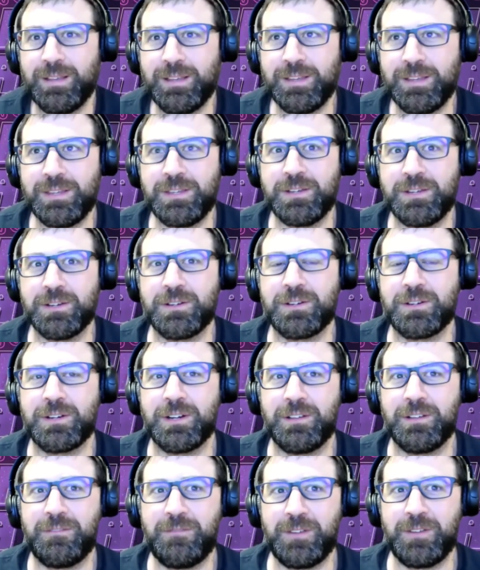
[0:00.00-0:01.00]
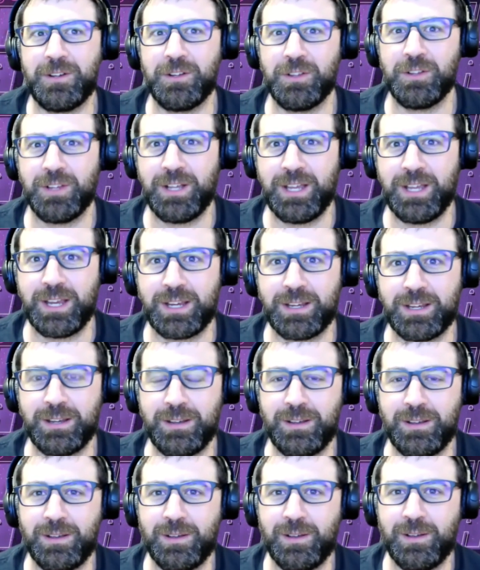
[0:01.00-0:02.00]
you're going to feel like,
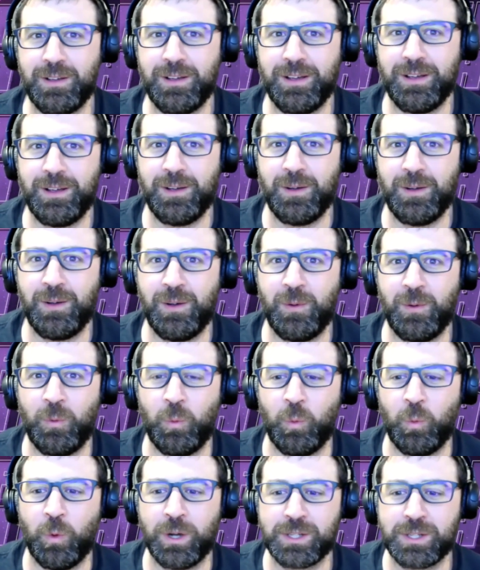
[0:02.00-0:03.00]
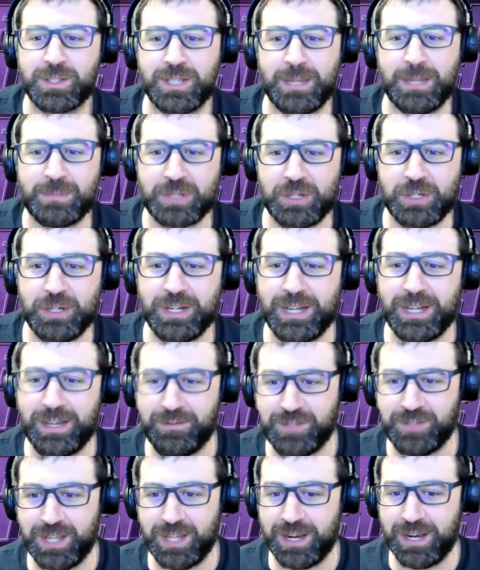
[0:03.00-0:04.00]
what steps could I
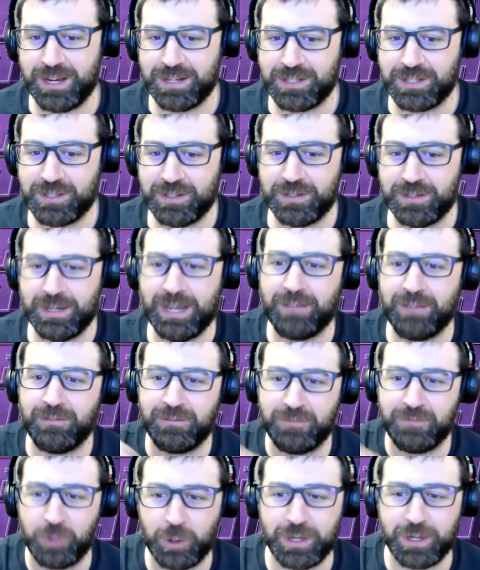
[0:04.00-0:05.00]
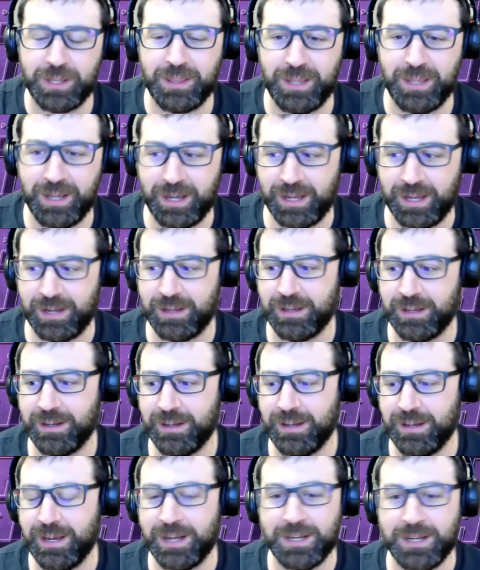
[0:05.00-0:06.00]
have taken to have avoided that?
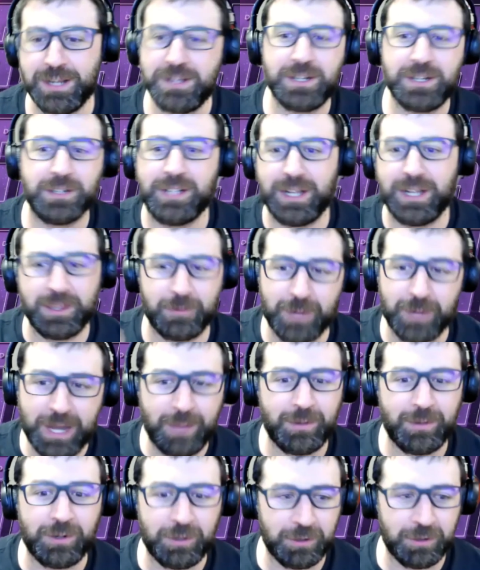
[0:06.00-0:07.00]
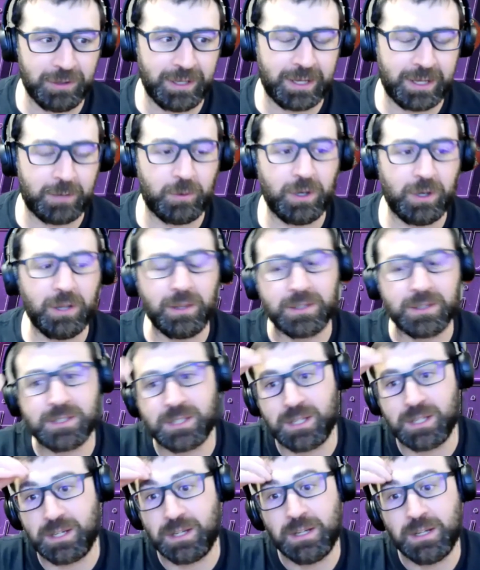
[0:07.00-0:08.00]
And then you go down the rabbit hole like, well, let's
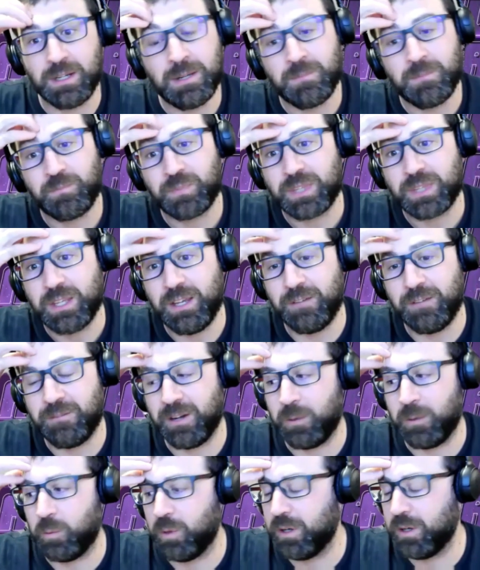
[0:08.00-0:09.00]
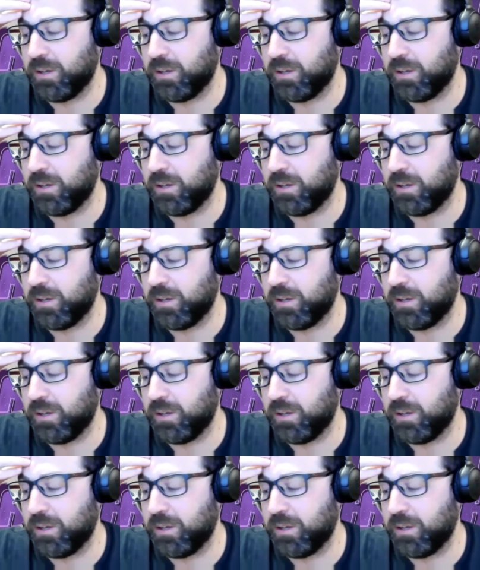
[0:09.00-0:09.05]
see. If I would